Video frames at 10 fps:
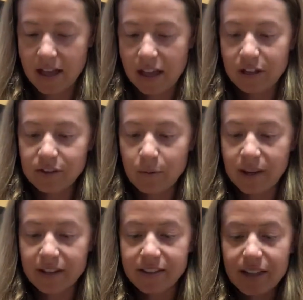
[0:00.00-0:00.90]
So
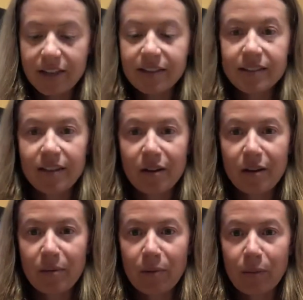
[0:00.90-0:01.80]
because this
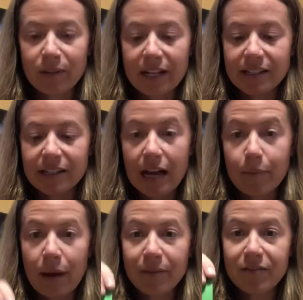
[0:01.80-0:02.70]
purple dot's at the top,
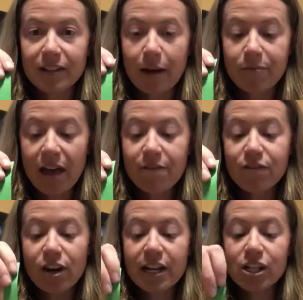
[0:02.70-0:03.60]
I'm lifting up that
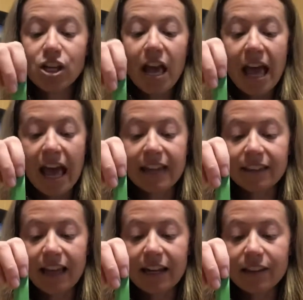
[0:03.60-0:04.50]
fringe and
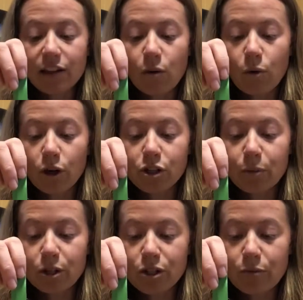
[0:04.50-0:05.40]
letting the orange
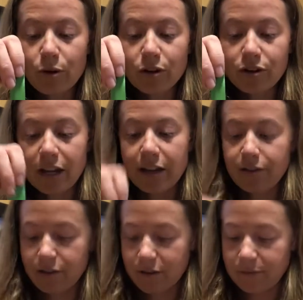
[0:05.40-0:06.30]
push through underneath.